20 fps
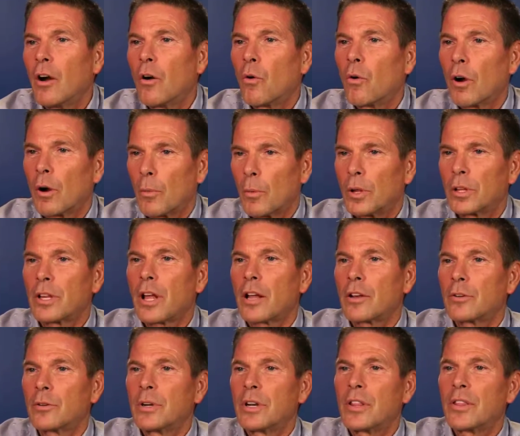or it will
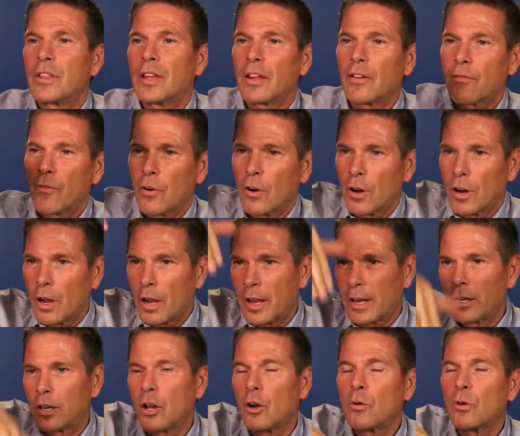not do anything for
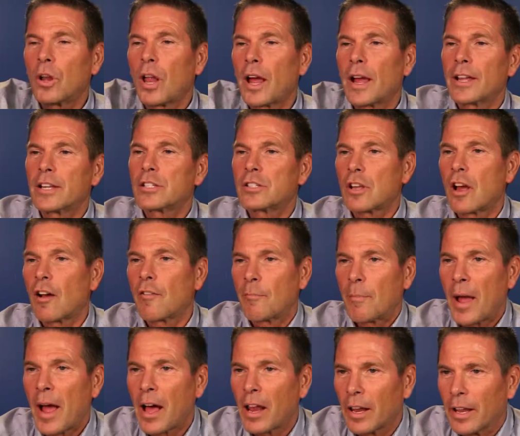a low-lying soft
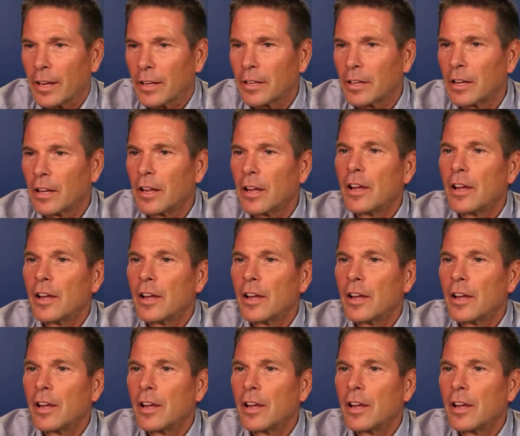palate.